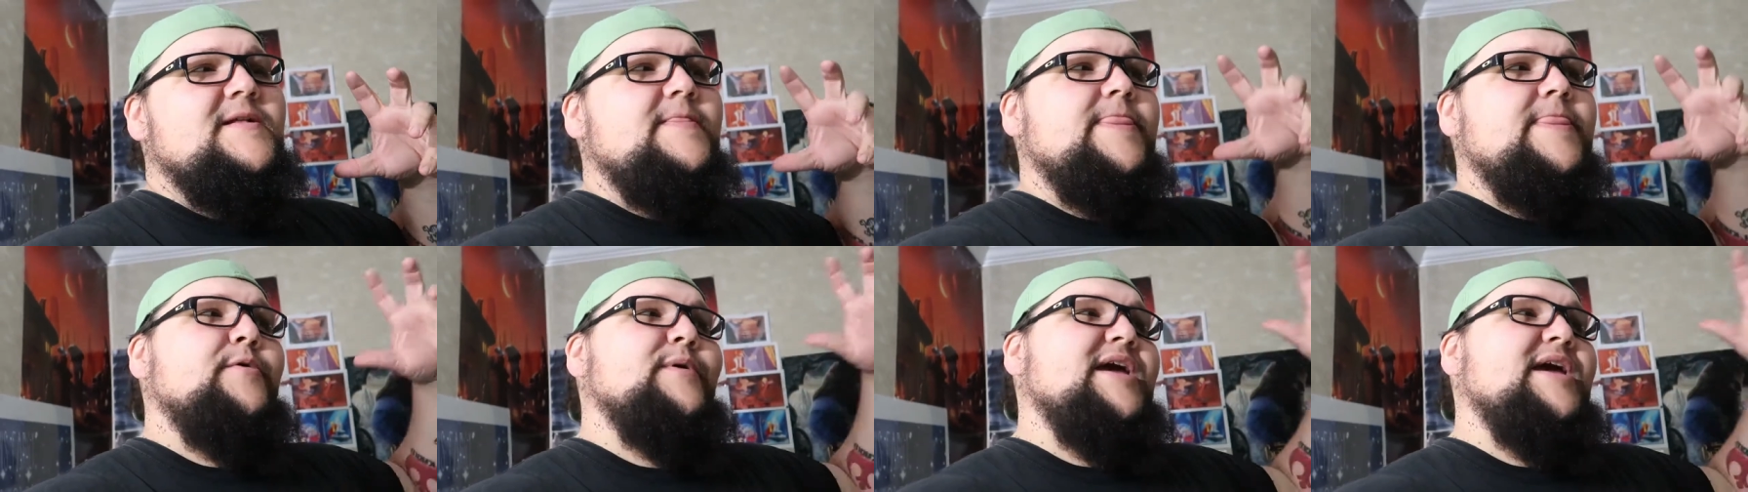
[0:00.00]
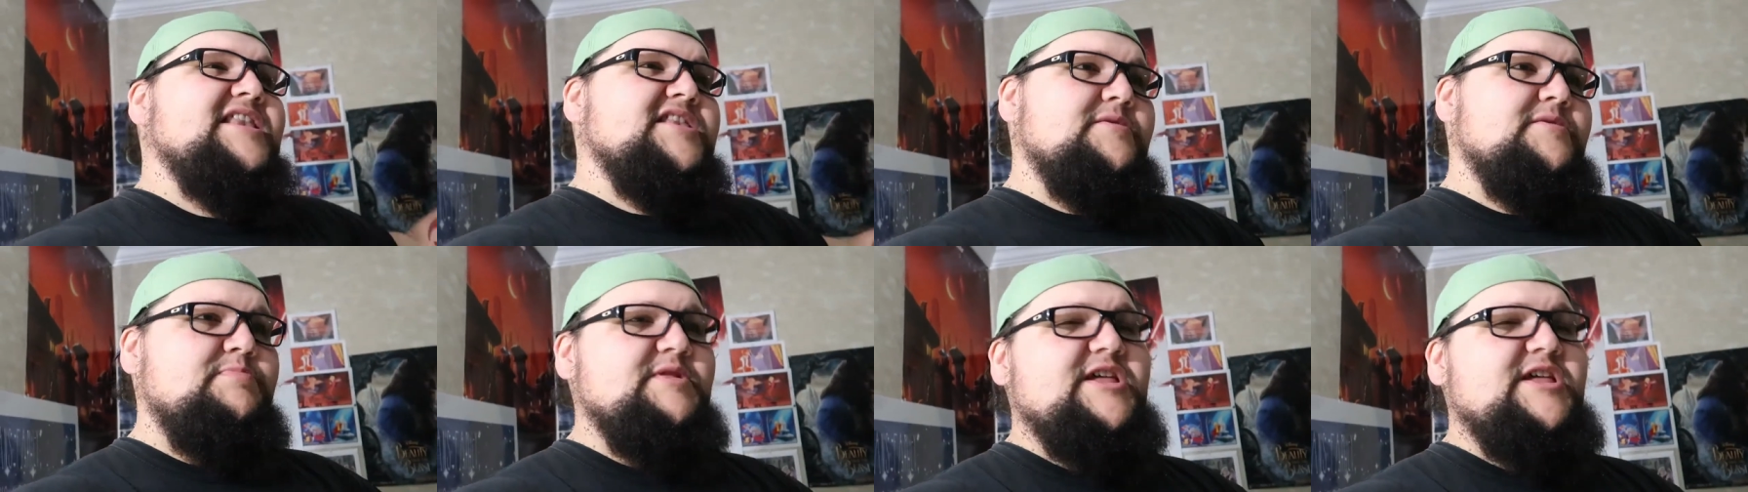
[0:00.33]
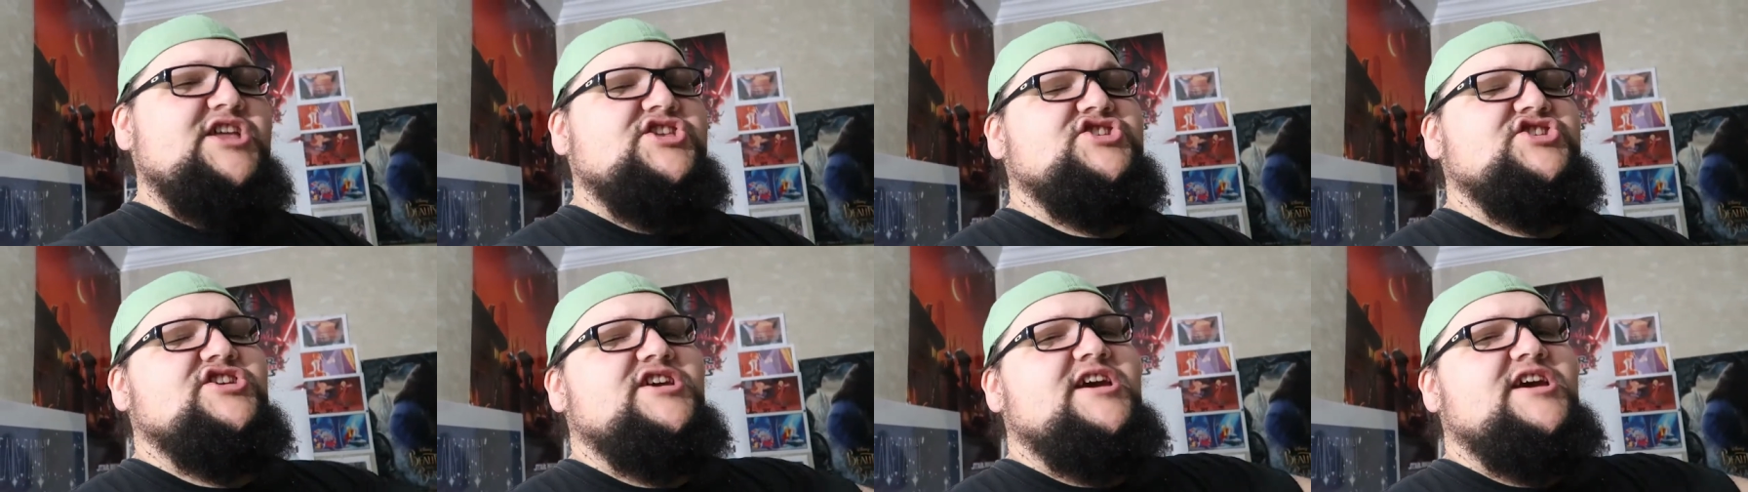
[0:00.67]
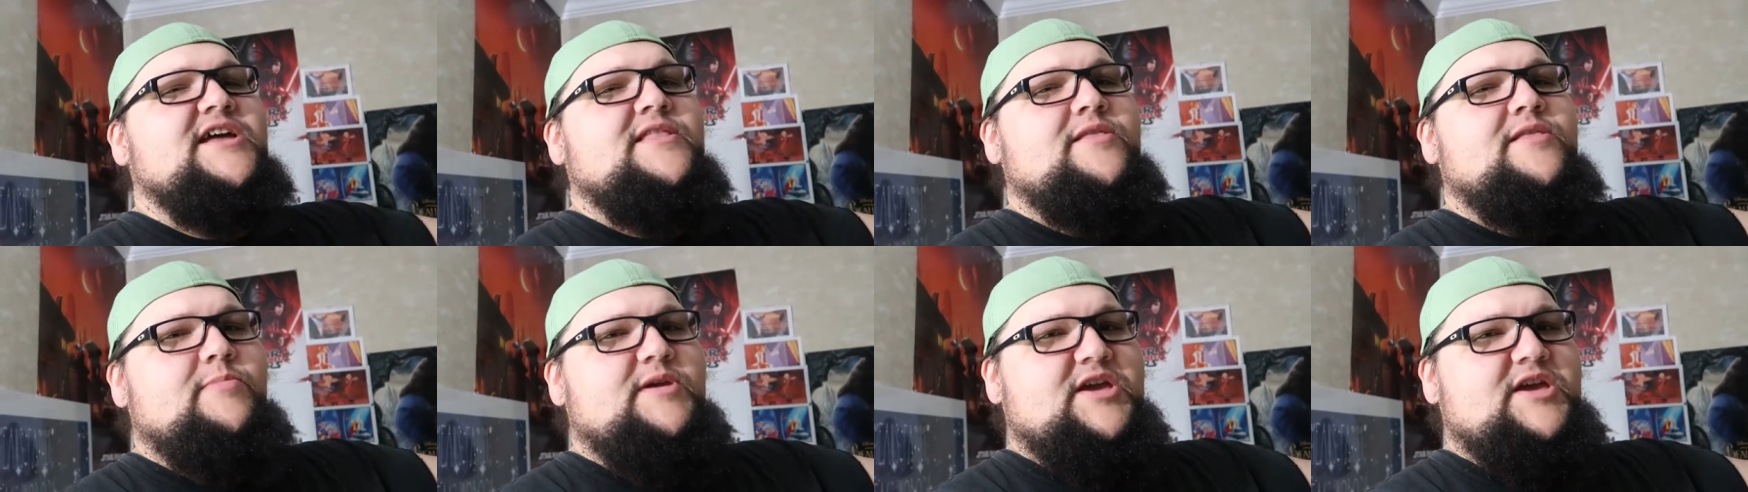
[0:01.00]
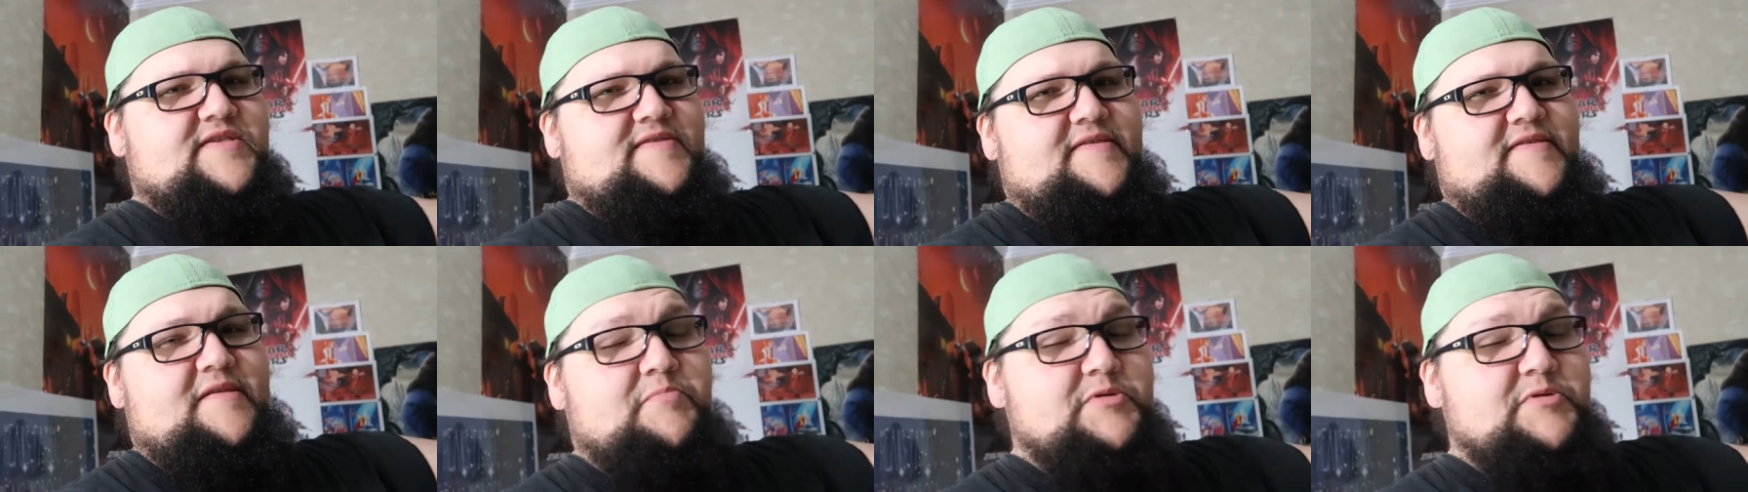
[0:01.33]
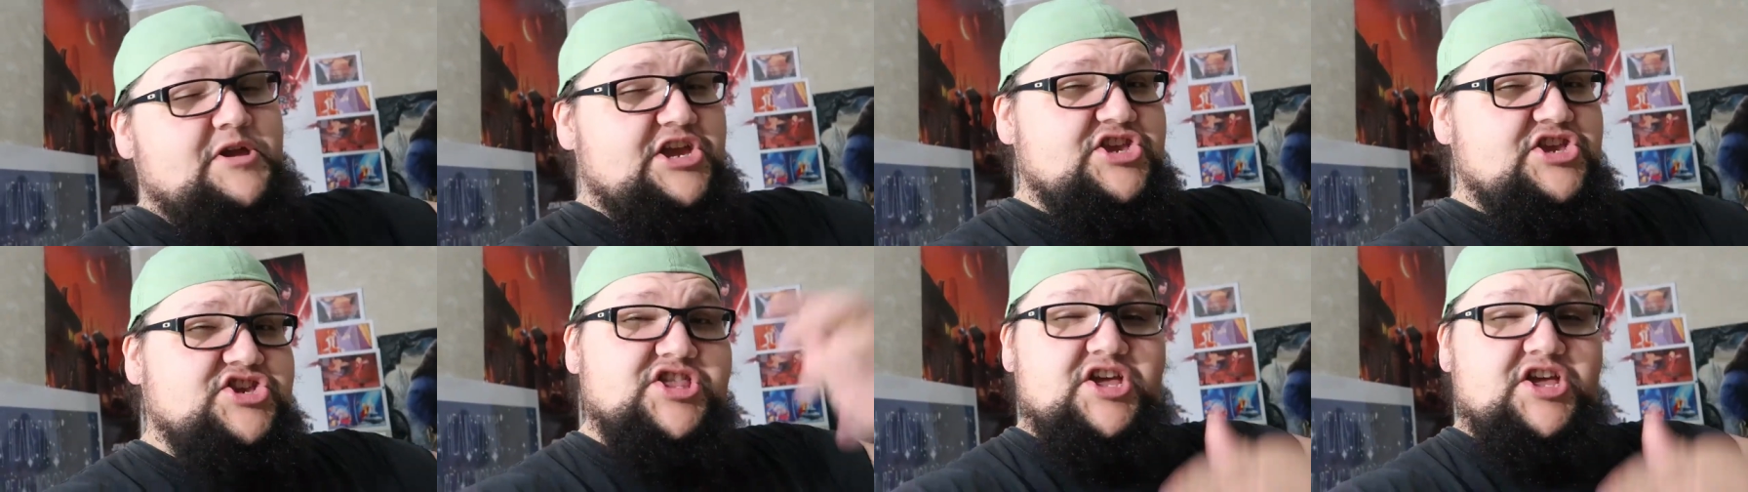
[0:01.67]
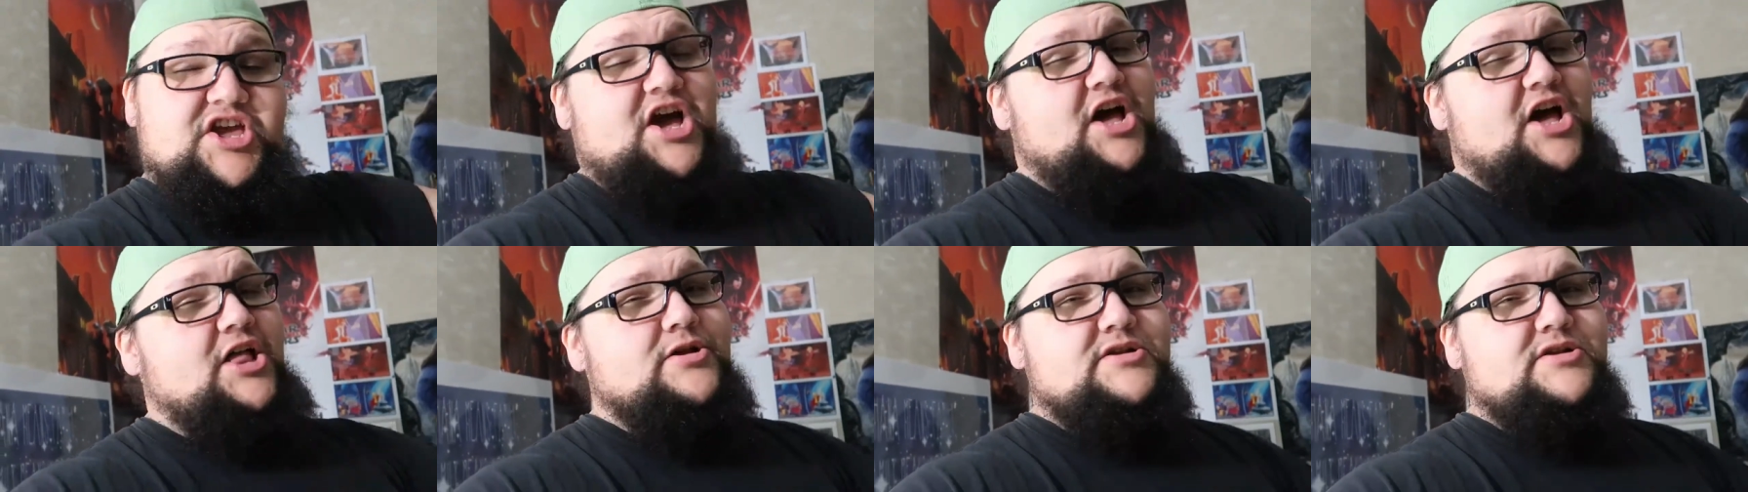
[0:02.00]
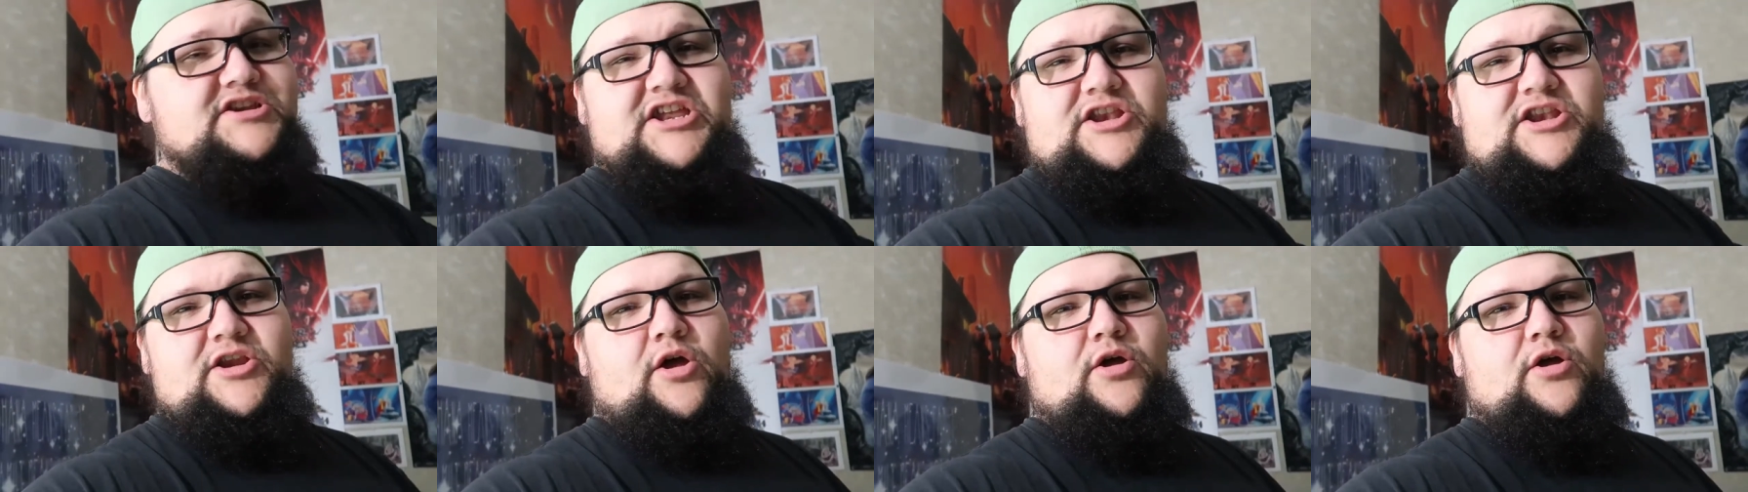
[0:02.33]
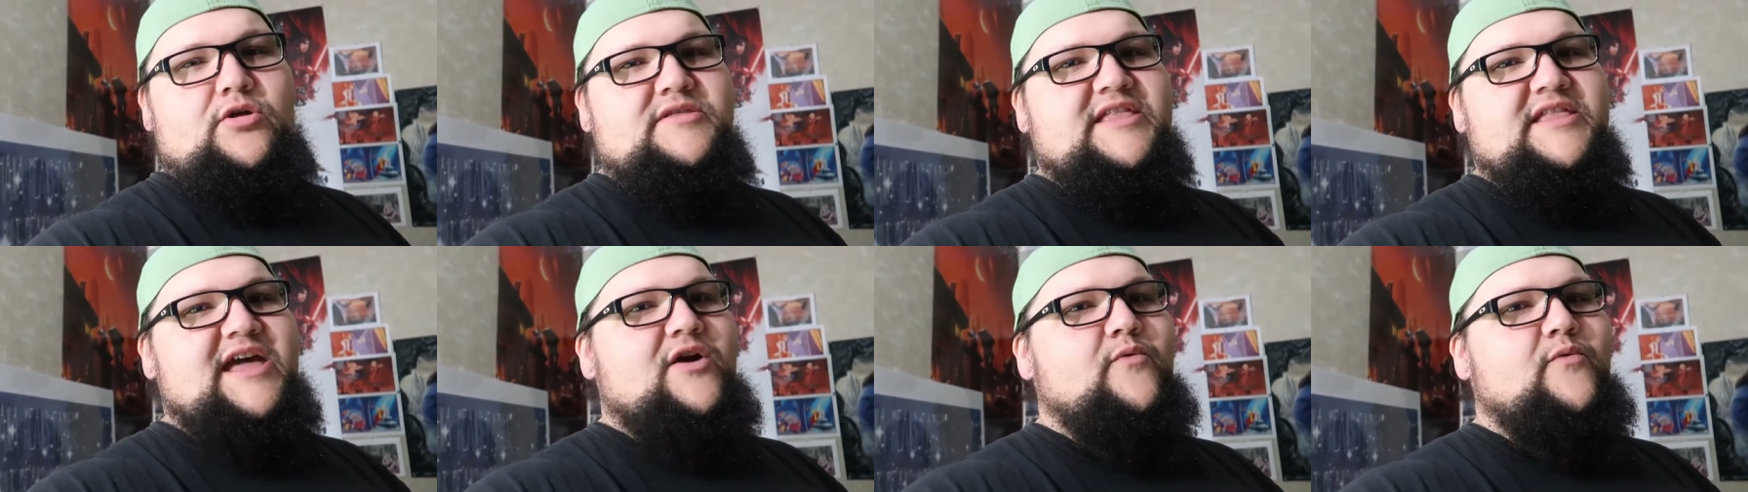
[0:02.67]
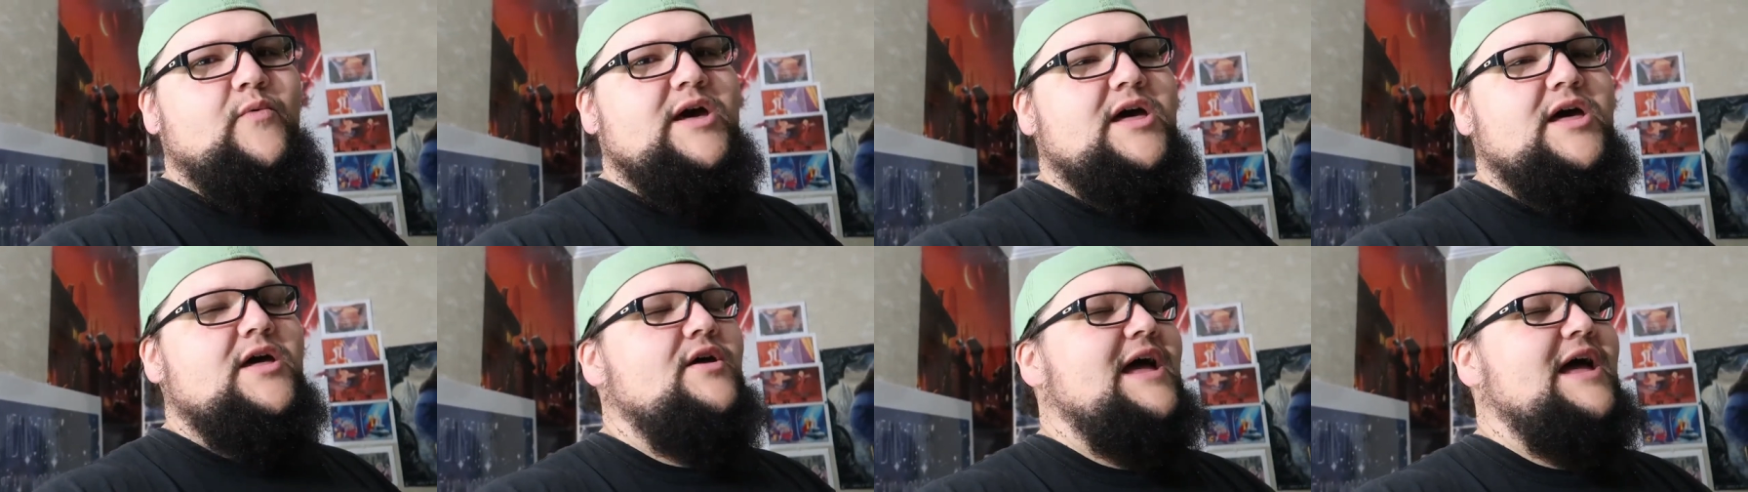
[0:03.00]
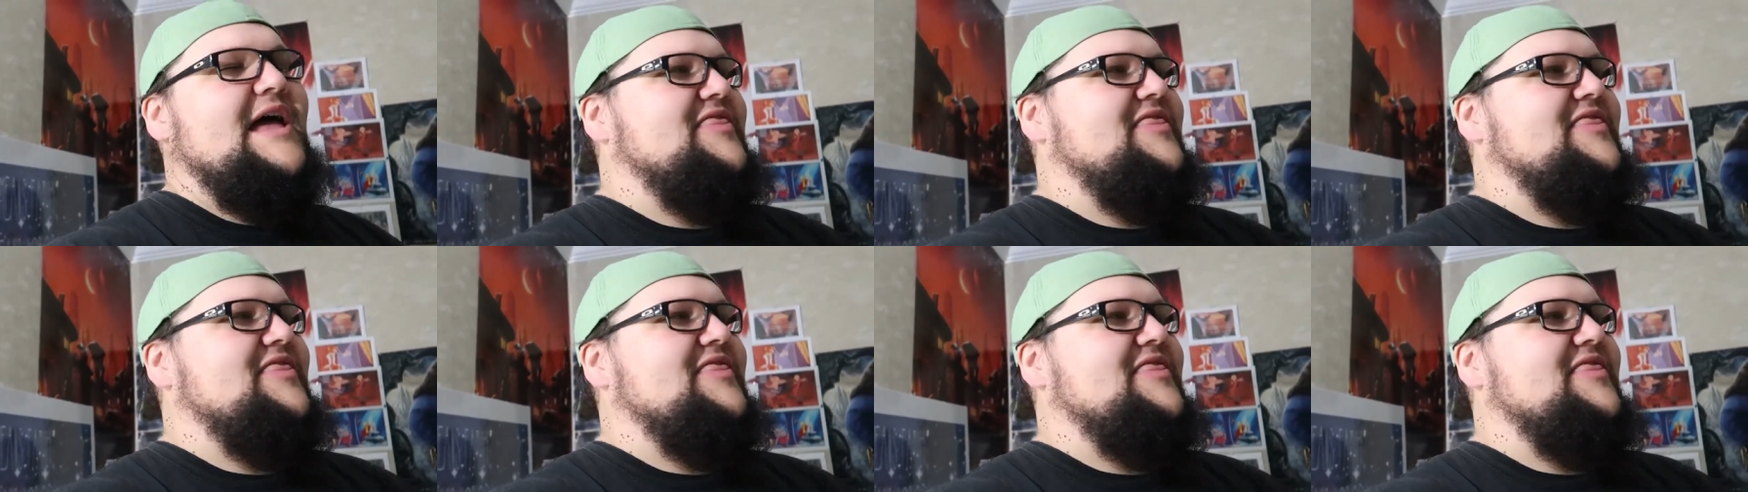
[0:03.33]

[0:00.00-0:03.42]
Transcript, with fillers: then we had to bleach it, and then because of the bleach, the color didn't hold that well.